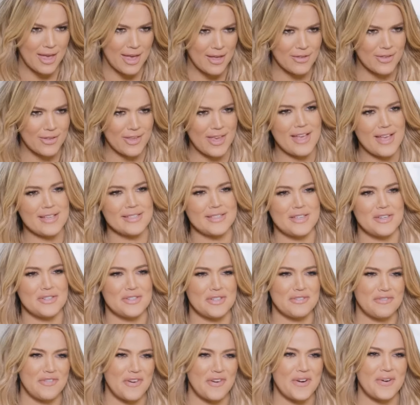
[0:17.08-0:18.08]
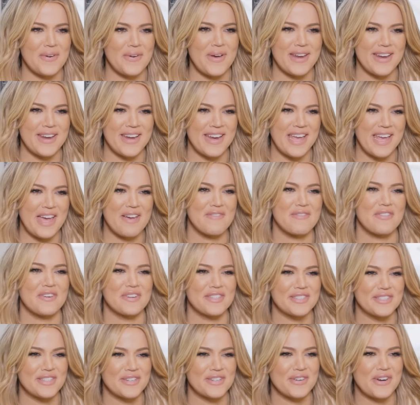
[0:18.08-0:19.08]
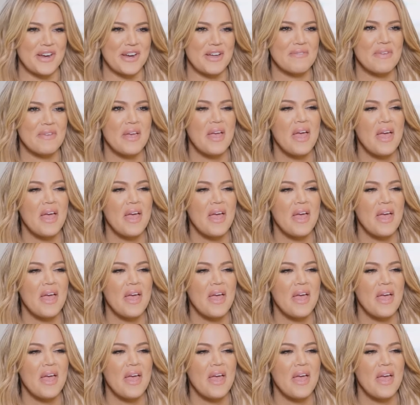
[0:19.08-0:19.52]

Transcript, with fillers: Hell yes, I use a photo editing app for Instagram.